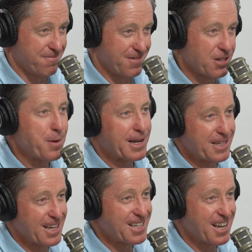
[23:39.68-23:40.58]
It's back to
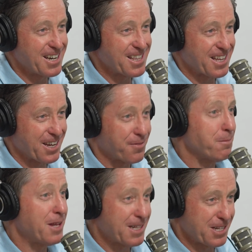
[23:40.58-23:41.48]
the identity thing. If
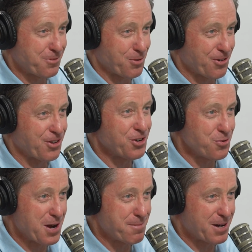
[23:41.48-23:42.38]
I'm not this person,
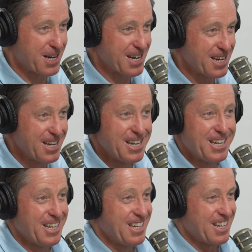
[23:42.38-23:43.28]
who am I?
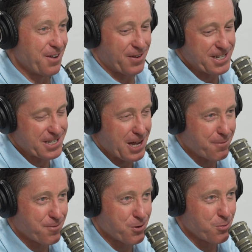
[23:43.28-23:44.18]
If I
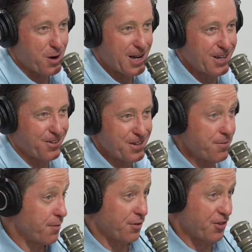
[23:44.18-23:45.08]
stop for a while,
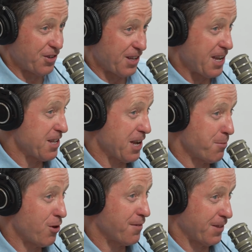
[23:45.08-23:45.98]
even if it's just to take
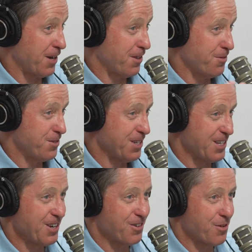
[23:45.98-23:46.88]
time off, let alone to,
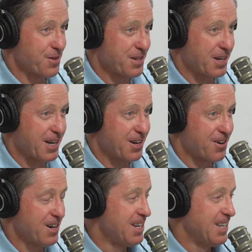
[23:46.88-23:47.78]
go
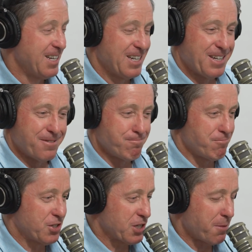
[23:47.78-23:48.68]
retire,
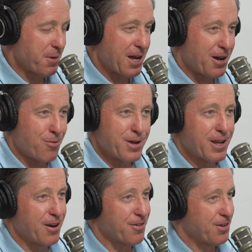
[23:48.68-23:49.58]
somehow we
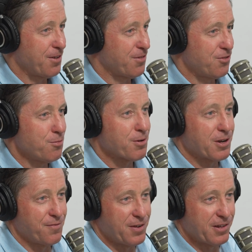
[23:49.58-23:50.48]
get ourselves super
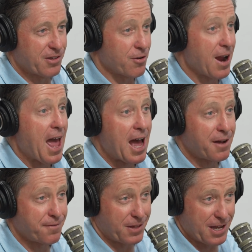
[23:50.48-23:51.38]
convinced that our
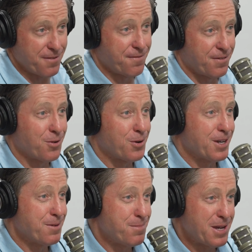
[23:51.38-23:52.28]
half-life
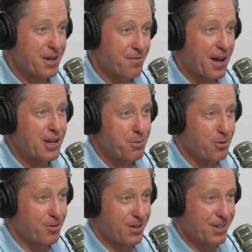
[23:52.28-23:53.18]
on being
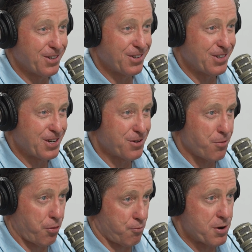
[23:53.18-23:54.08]
valuable is,
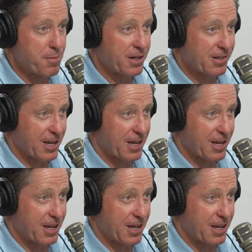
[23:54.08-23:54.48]
3 months.